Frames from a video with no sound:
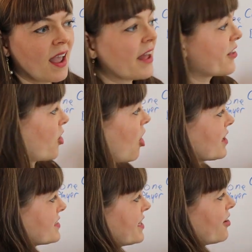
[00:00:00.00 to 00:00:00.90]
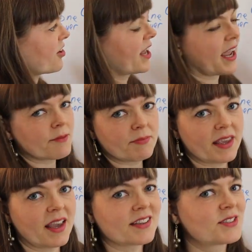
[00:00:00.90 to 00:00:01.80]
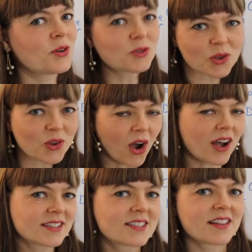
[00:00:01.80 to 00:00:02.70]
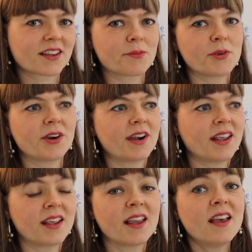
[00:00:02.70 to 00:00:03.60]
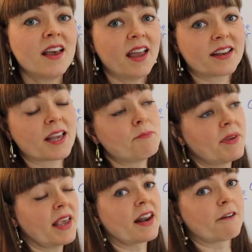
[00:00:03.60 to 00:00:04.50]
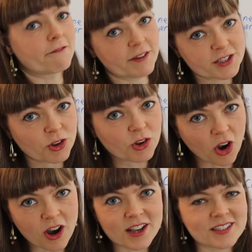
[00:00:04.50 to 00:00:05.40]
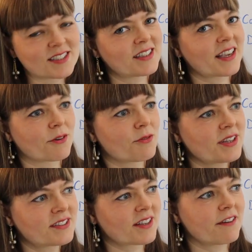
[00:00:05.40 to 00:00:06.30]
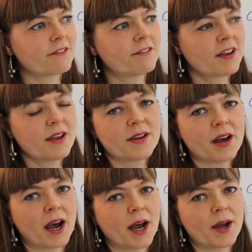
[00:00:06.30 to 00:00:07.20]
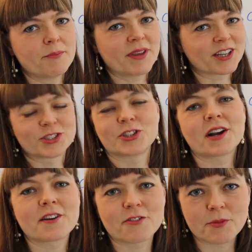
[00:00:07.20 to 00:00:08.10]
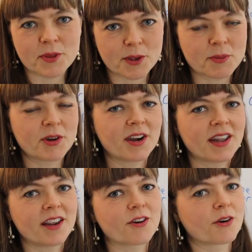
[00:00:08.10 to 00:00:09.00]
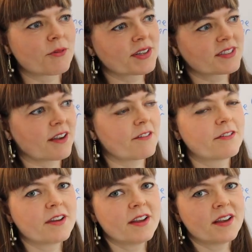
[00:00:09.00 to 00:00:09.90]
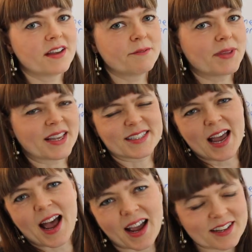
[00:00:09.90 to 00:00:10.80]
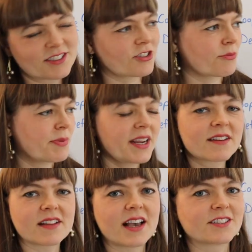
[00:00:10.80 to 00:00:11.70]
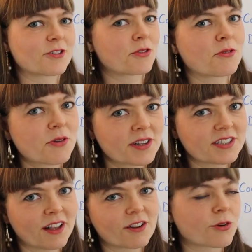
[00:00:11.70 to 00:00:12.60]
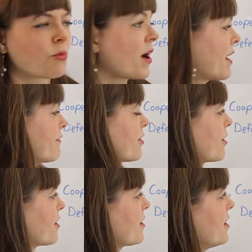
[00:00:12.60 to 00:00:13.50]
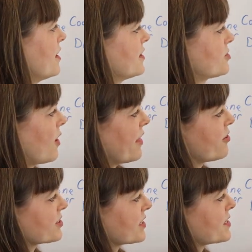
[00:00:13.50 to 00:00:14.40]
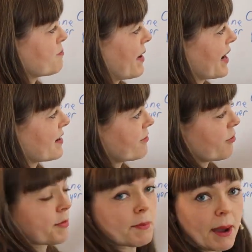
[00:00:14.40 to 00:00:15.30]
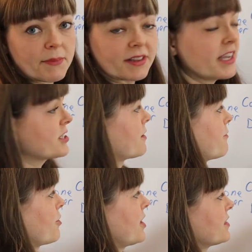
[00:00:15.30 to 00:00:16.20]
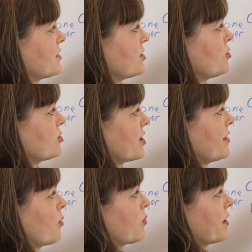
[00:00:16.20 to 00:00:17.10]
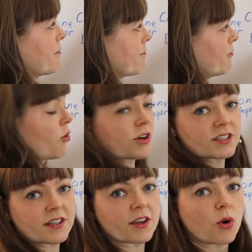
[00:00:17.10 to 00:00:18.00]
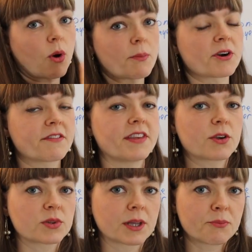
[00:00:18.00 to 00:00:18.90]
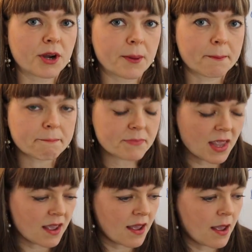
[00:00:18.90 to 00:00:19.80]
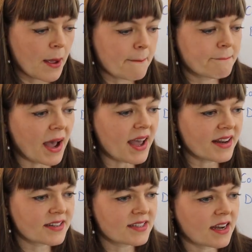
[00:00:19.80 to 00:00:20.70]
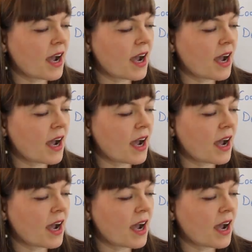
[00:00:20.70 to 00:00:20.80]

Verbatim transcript: And the cost here can be a social cost in the community, it can be an official cost, like a risk of uh, being shunned from the community or a risk of being taxed or penalized or thrown in jail or whatever. So there's a demand from the population for an institution that will enforce the cooperative equilibrium. But